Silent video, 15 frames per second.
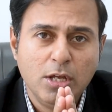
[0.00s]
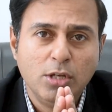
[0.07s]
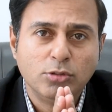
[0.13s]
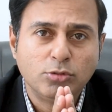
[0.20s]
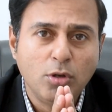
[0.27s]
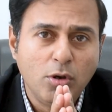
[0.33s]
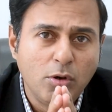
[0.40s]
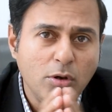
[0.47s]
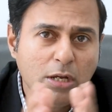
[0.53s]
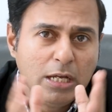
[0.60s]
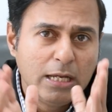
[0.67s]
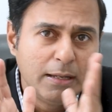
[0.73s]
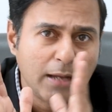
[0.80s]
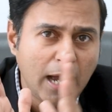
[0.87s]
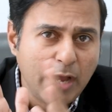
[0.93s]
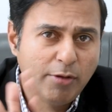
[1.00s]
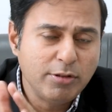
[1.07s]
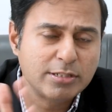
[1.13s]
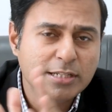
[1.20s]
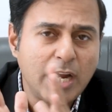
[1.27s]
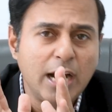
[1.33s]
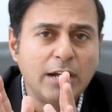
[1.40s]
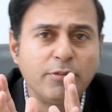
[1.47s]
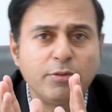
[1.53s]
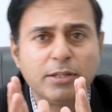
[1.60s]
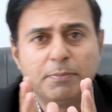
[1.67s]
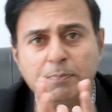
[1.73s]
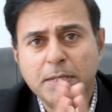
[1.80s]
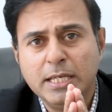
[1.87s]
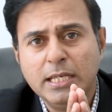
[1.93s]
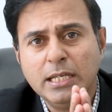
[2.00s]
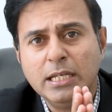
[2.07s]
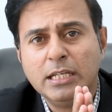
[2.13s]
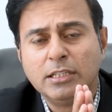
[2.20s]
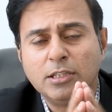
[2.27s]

So I will start with B.